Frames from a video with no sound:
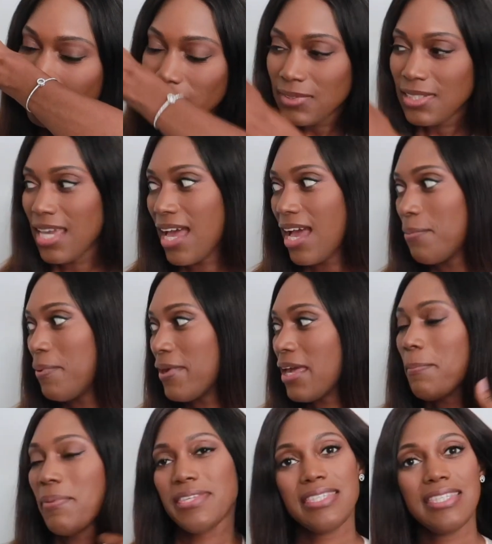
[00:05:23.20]
yeah, I pick
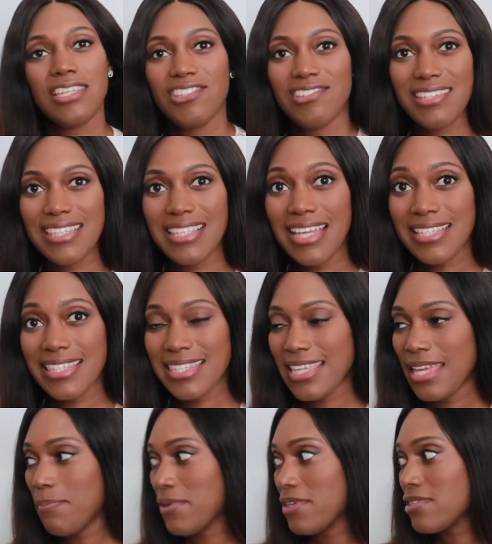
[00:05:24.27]
up a citrus. Let's
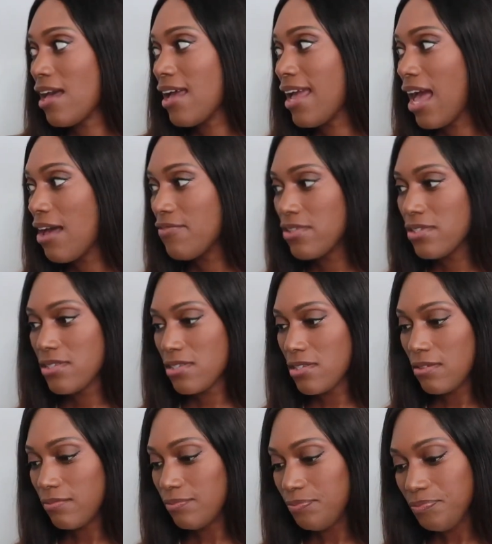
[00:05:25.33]
see, because I haven't...